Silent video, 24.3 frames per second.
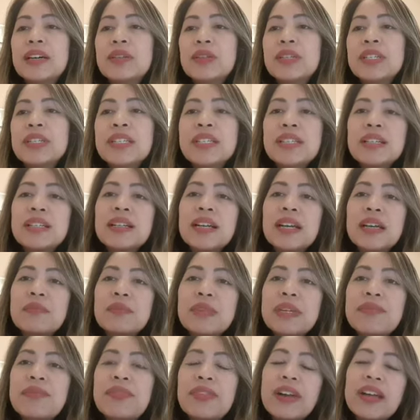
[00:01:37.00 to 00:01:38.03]
we're still
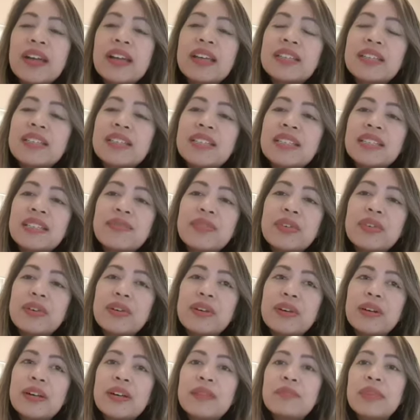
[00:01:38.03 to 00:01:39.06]
gonna be friends
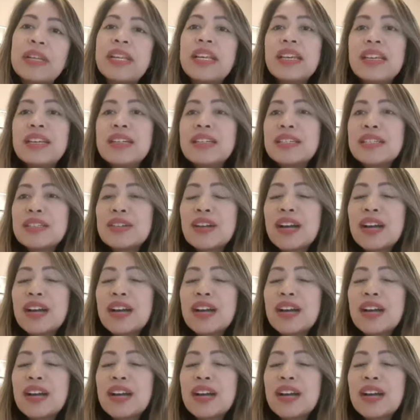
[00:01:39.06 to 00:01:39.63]
for many years